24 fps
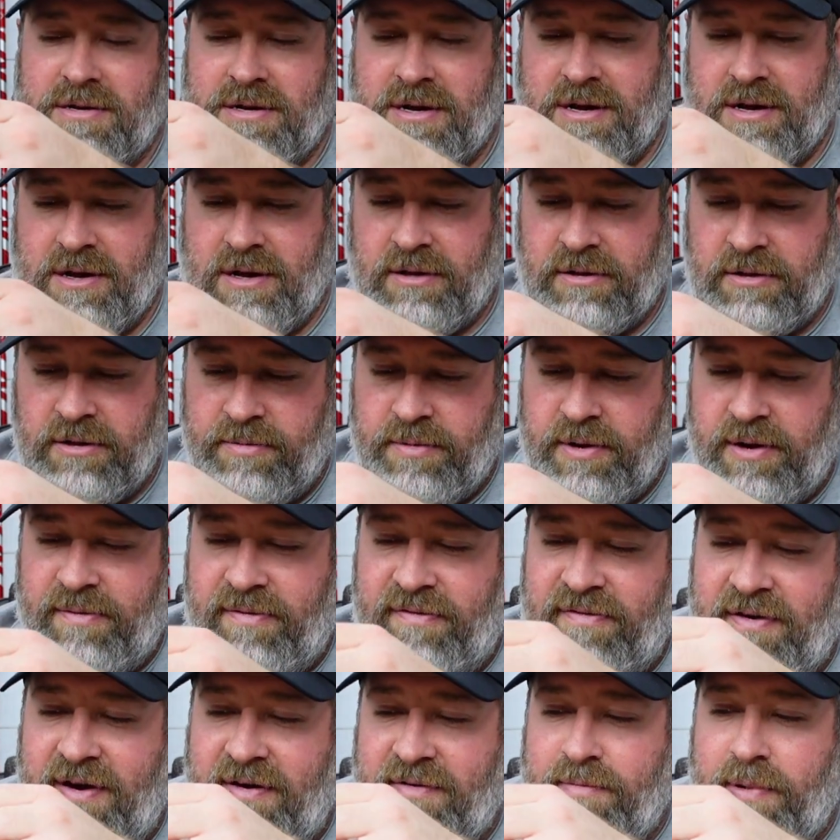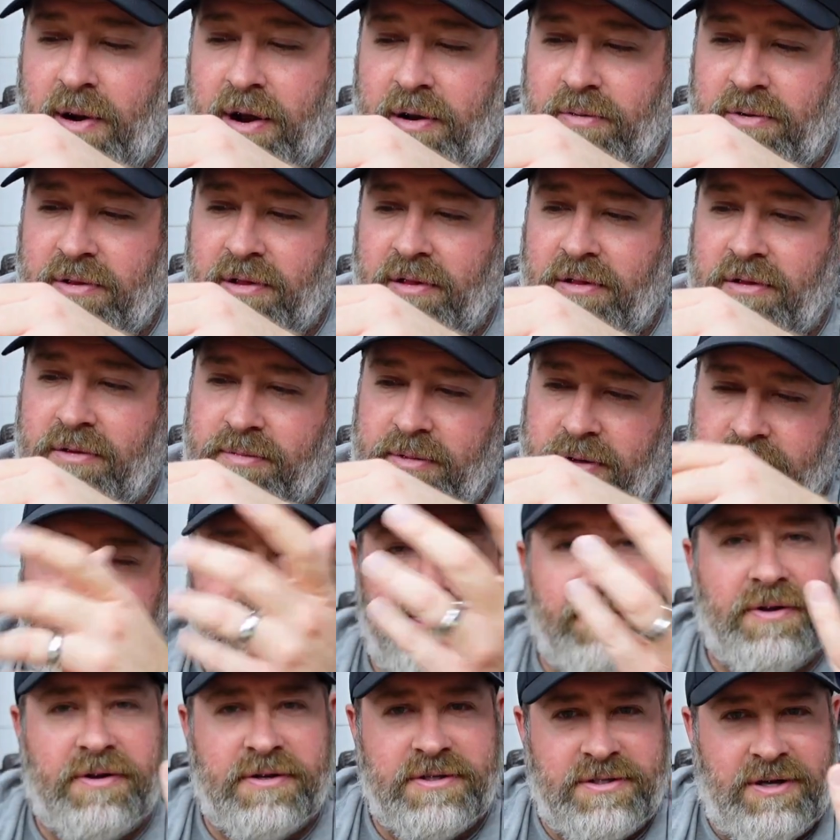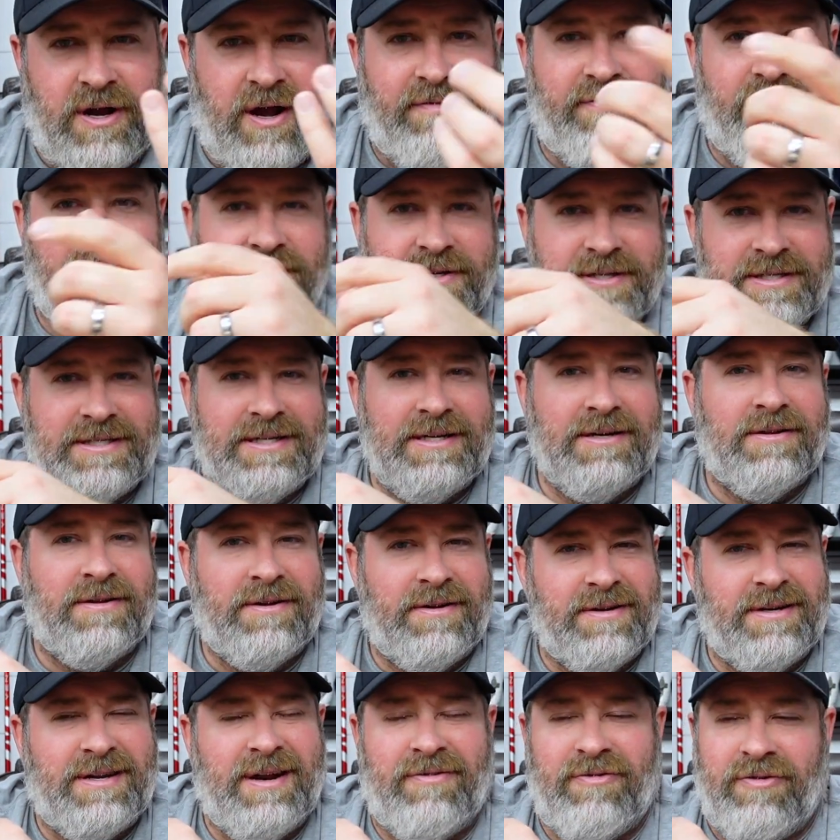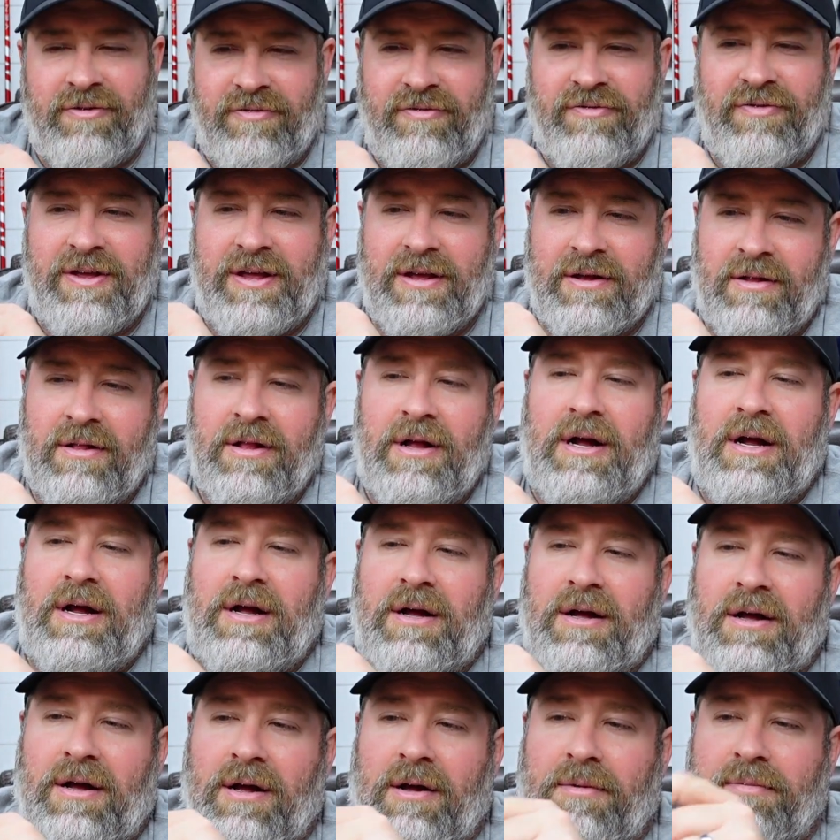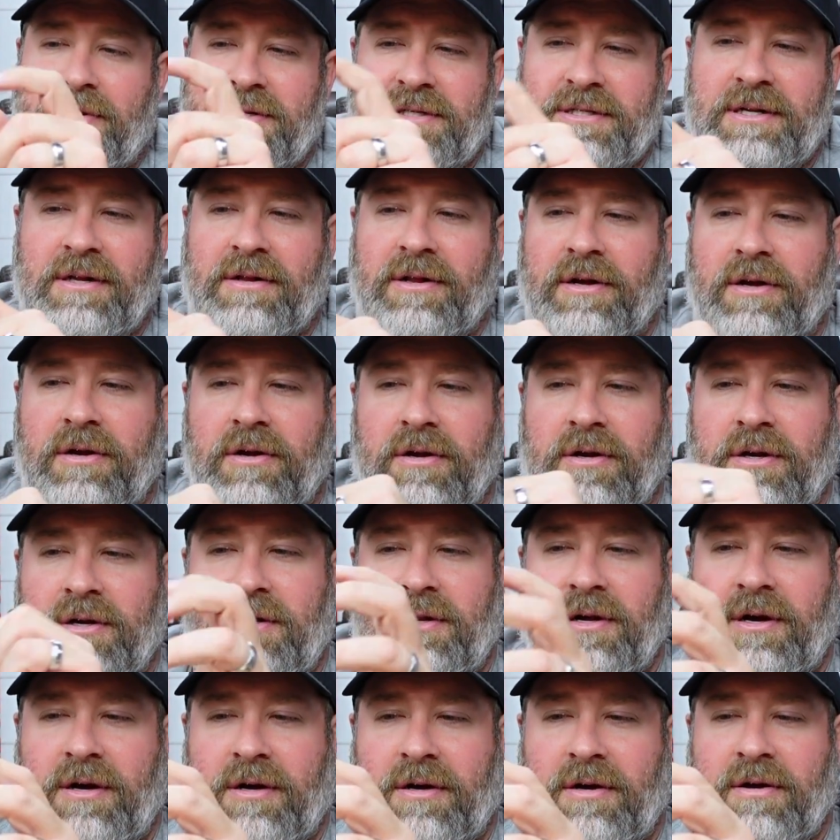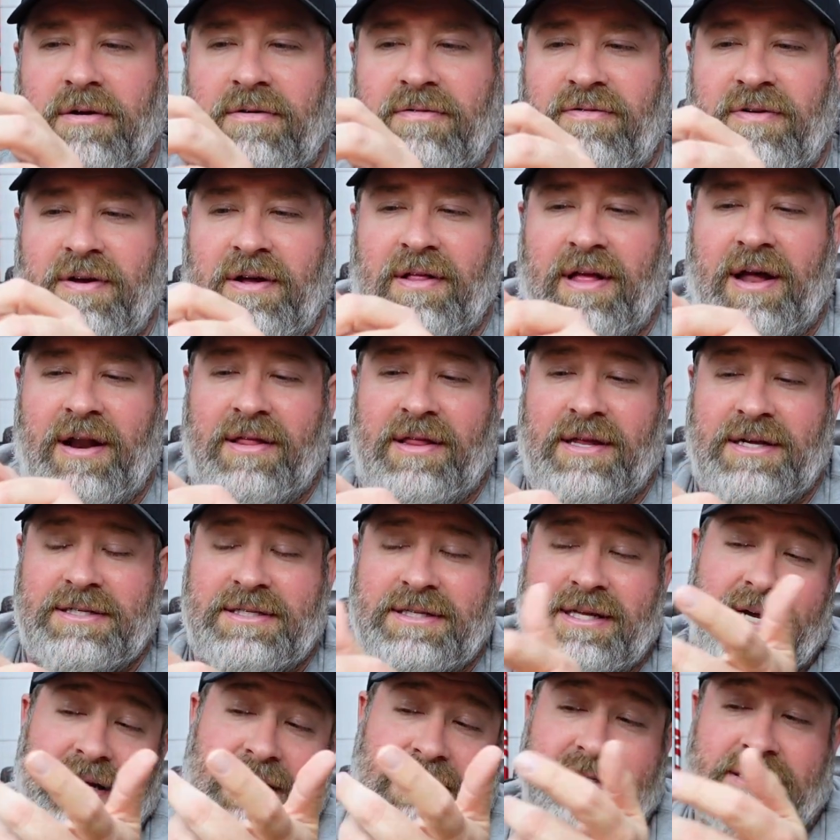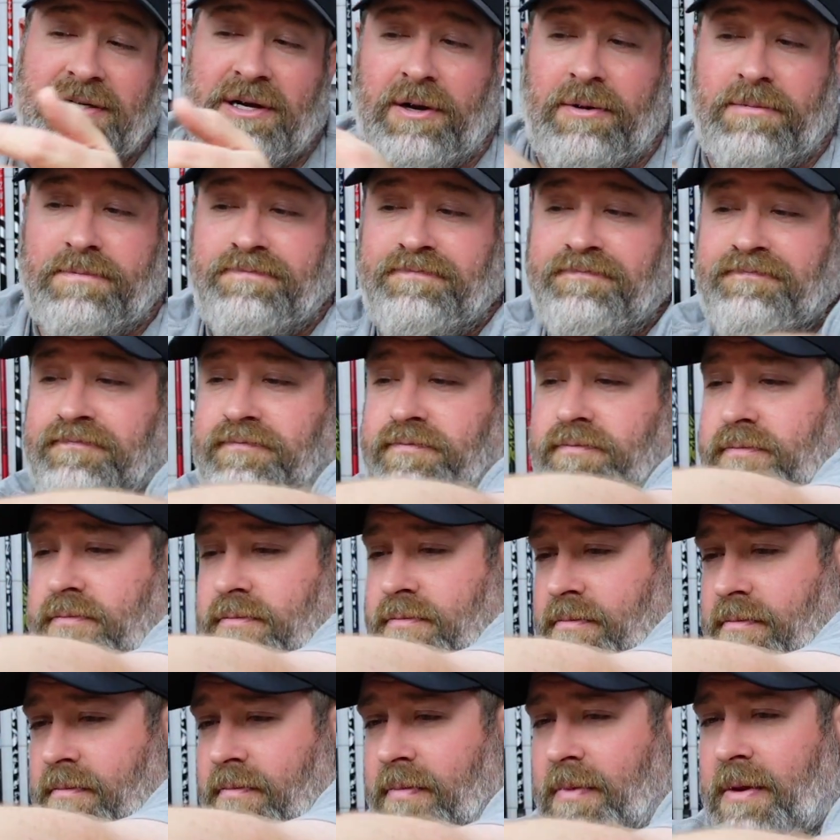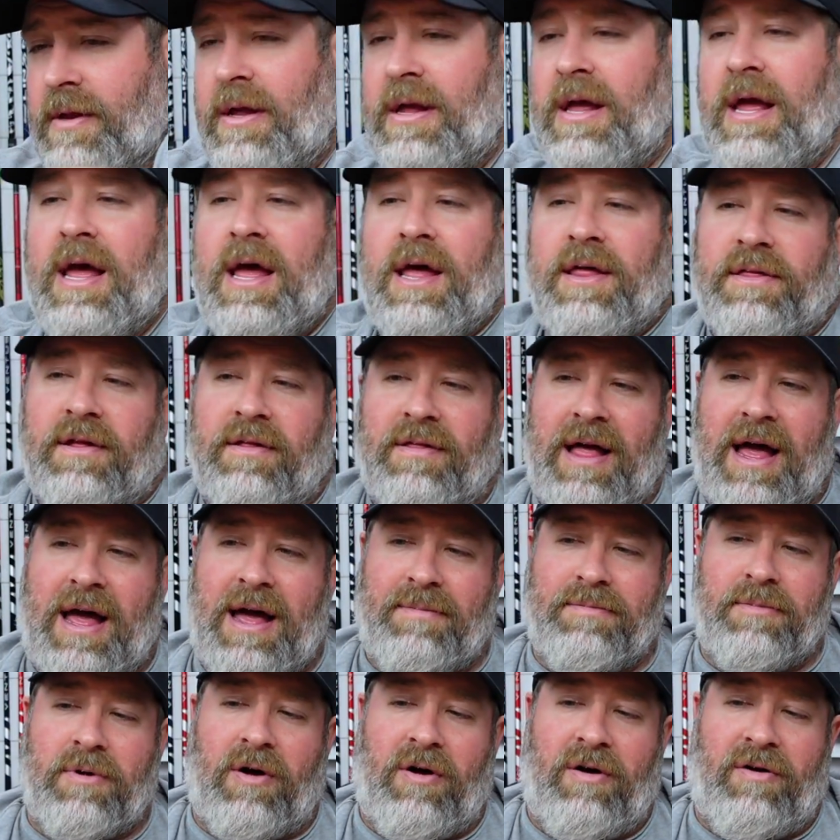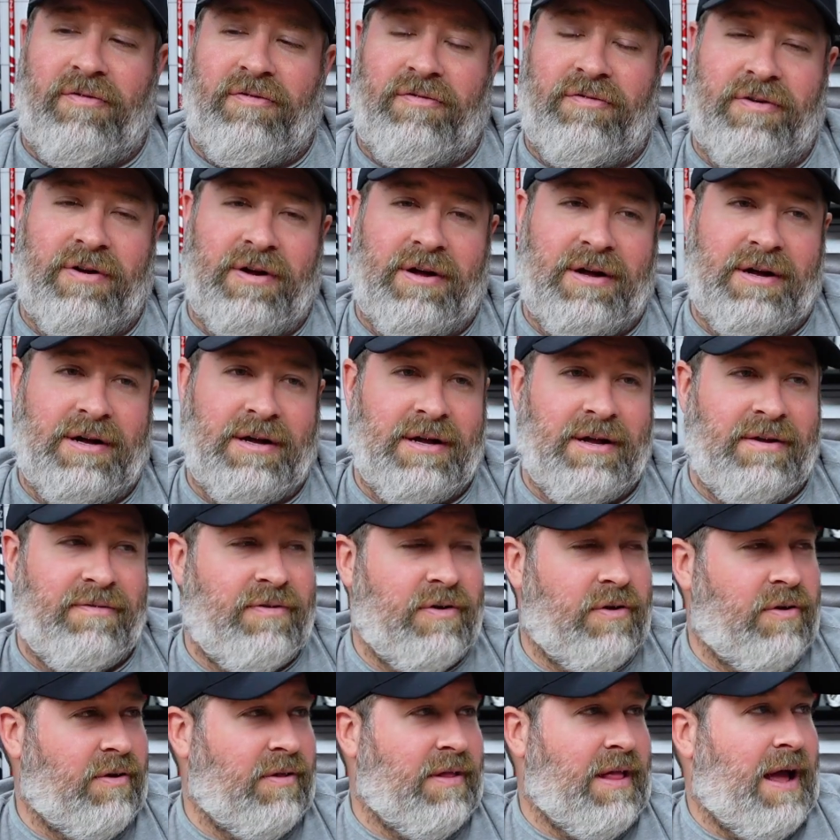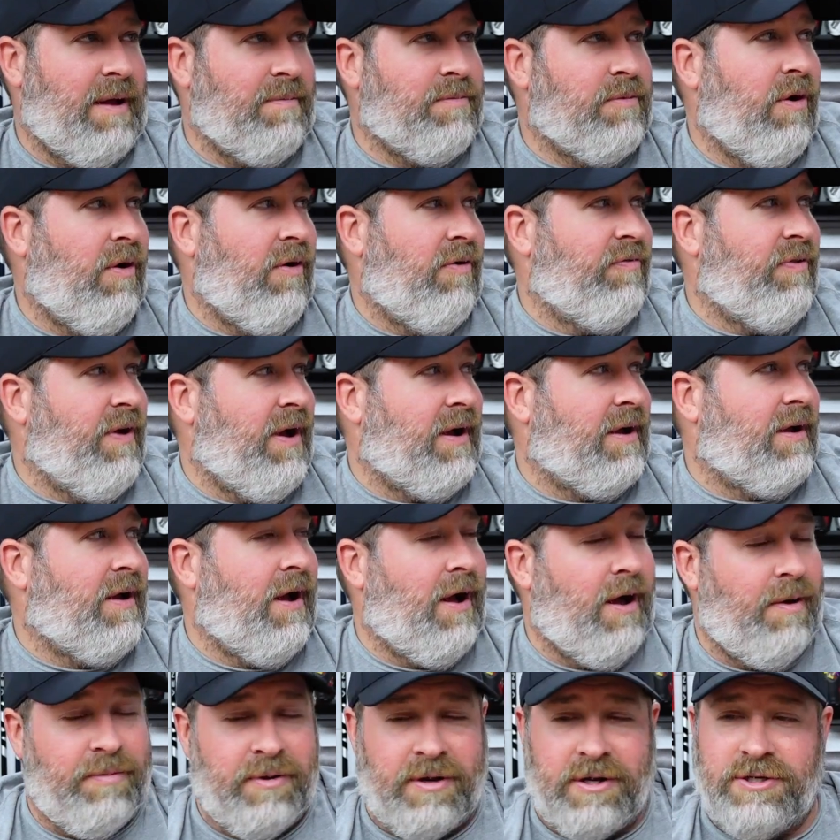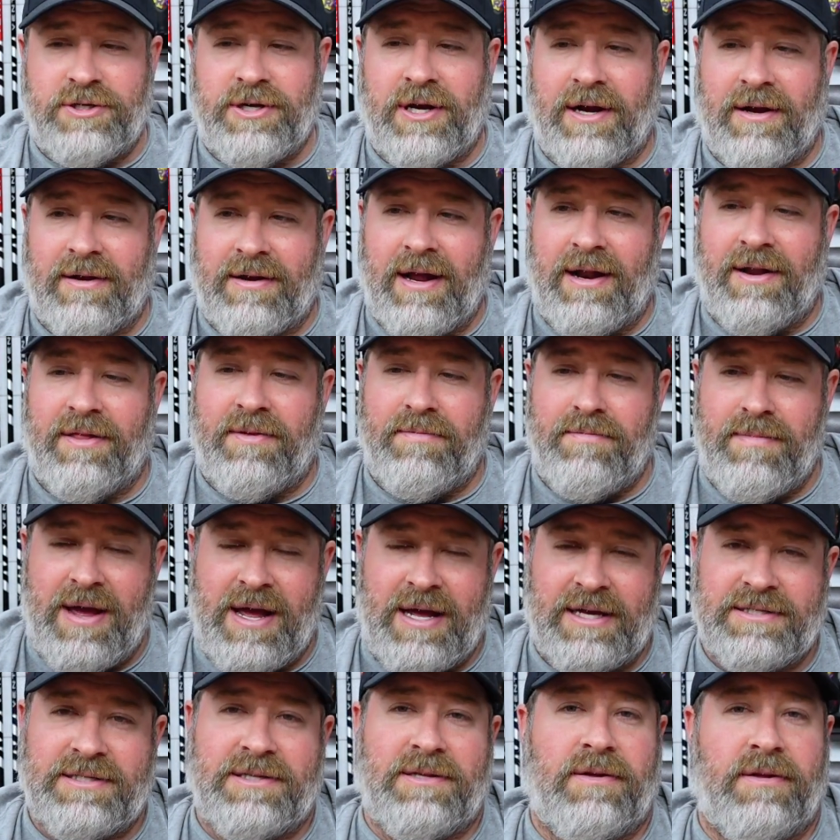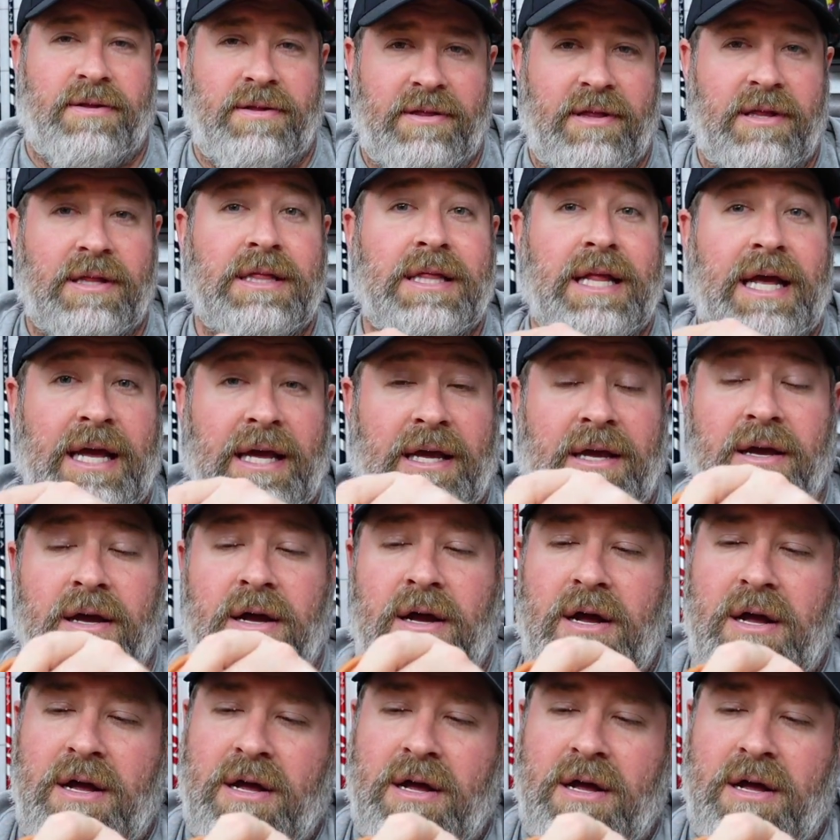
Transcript: aluminum, if you've never putted with aluminum, a little softer than steel, a little different feel, but still a good feel out of this thing. So the L.A.B Golf, if you go to labgolf.com, you can check out kind of the Mezz, the Link.